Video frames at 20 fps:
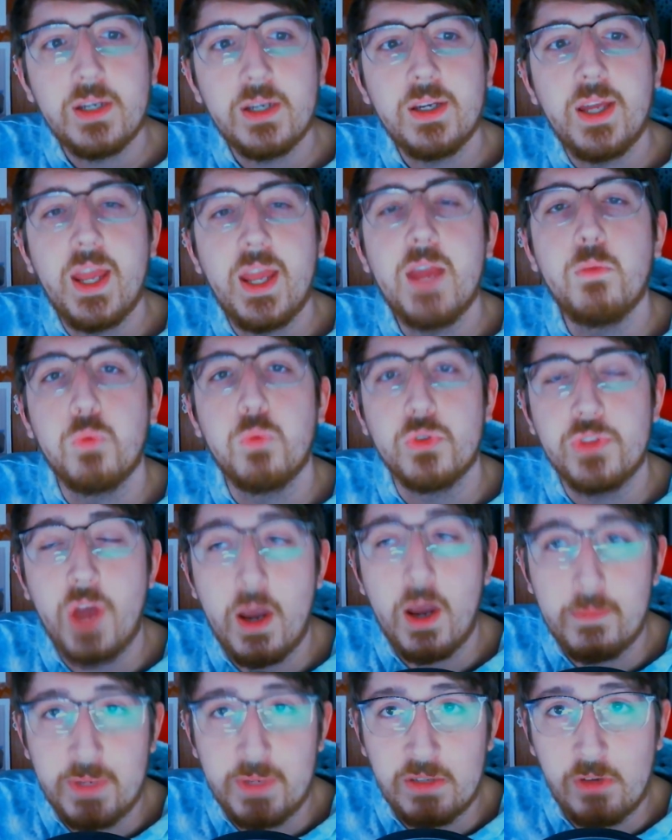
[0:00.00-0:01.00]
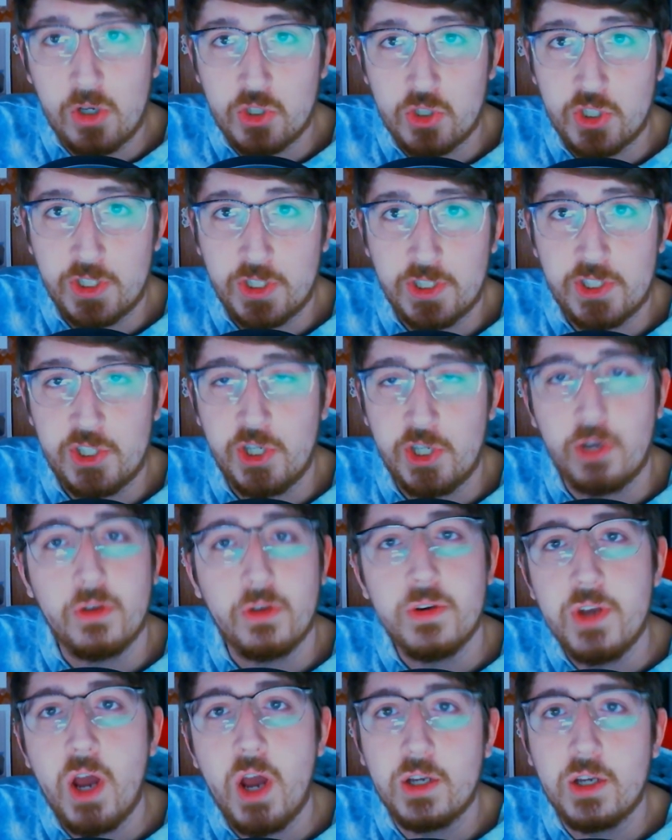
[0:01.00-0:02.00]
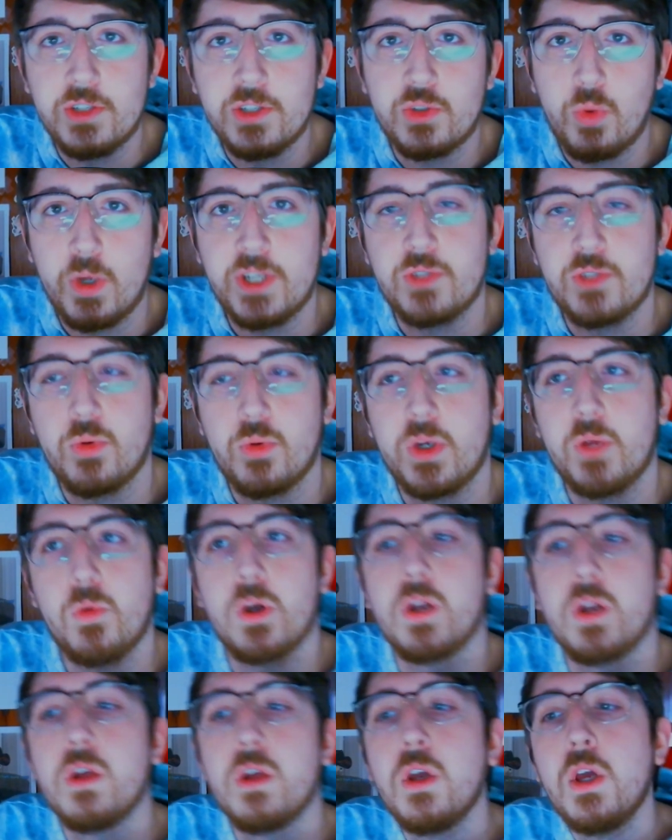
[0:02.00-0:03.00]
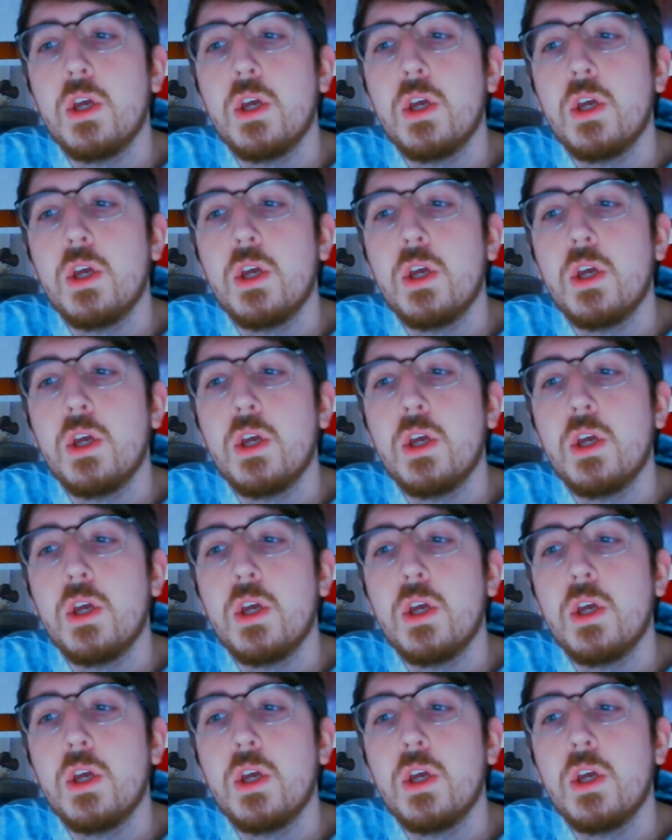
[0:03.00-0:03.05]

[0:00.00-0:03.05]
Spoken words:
it will not be launching this year, not in 2021.